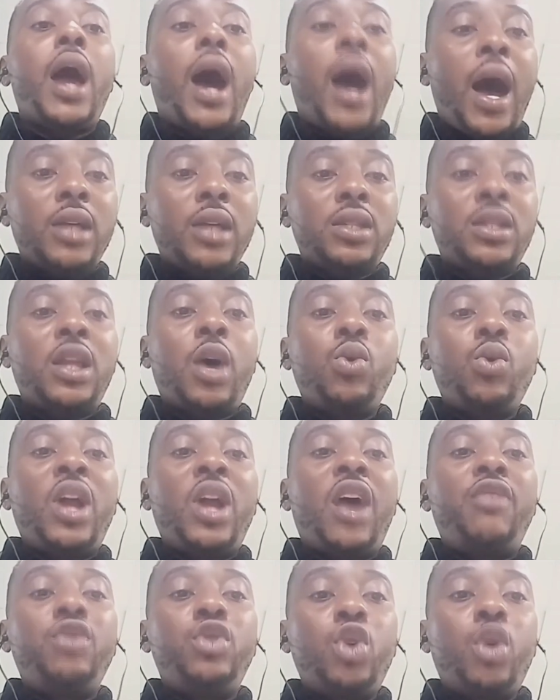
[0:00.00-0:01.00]
Arsenal
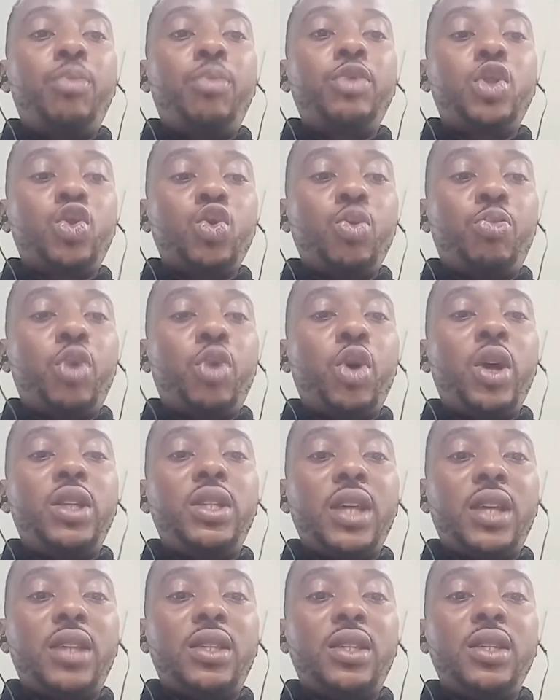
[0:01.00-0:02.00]
would have dropped 2
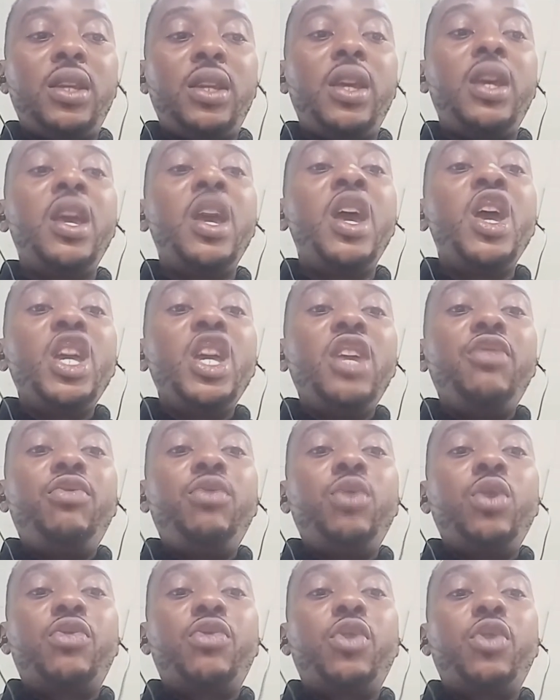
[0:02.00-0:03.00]
points yesterday
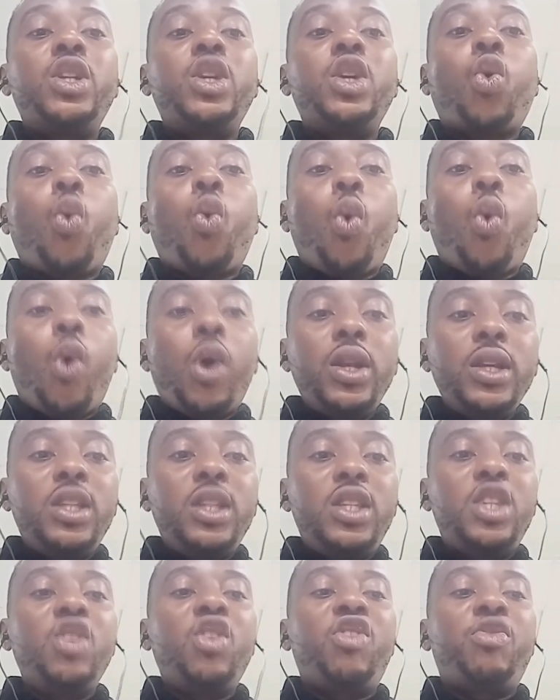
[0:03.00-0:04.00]
if not for the
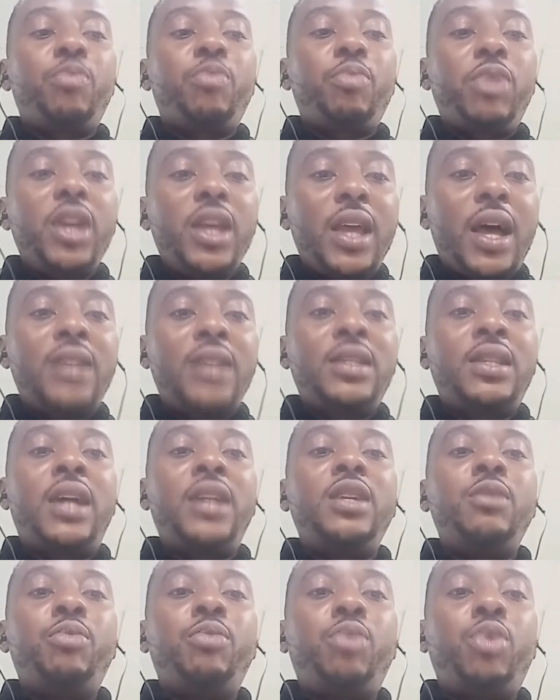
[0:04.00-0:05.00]
quality of players
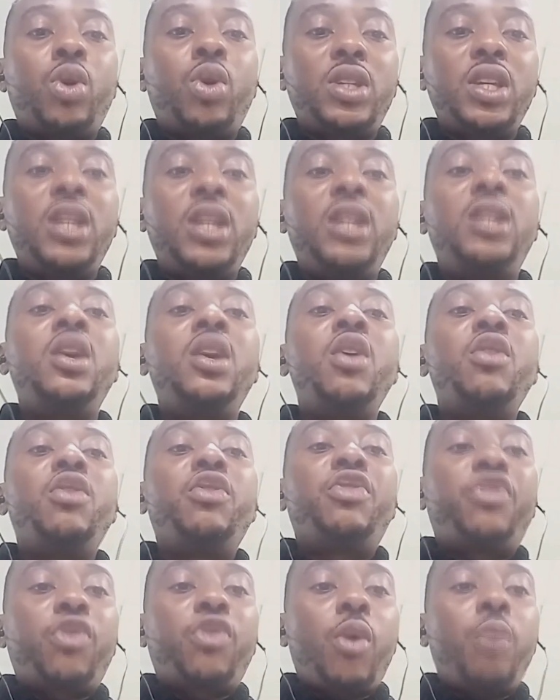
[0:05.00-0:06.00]
that they brought in
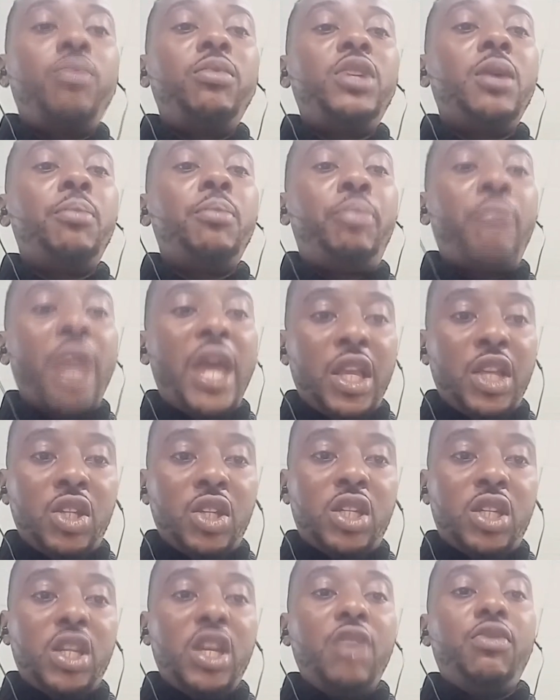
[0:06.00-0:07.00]
from the bench.